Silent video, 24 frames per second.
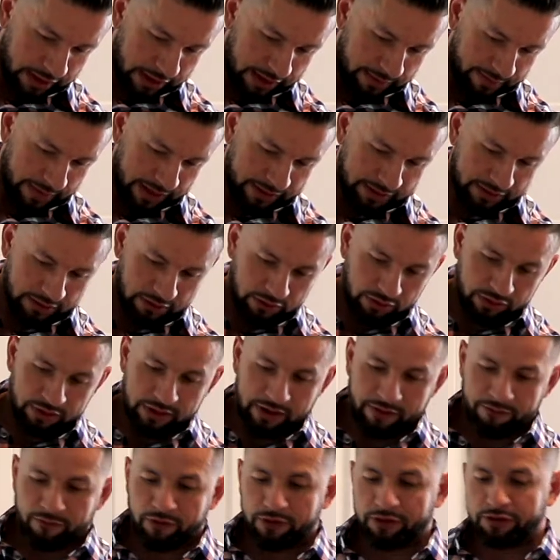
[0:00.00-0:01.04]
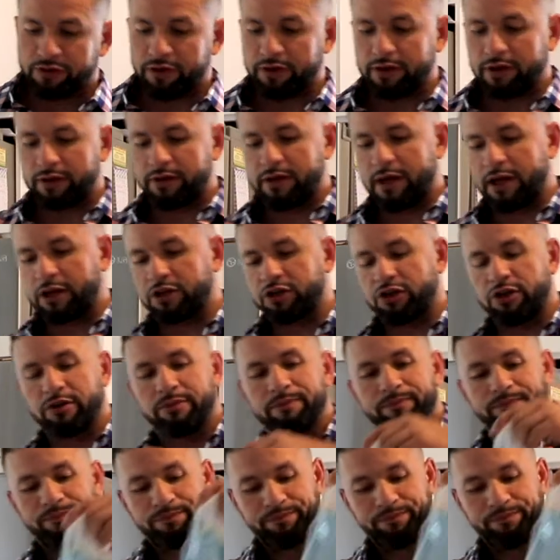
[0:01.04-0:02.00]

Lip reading: It makes a little difference in the texture.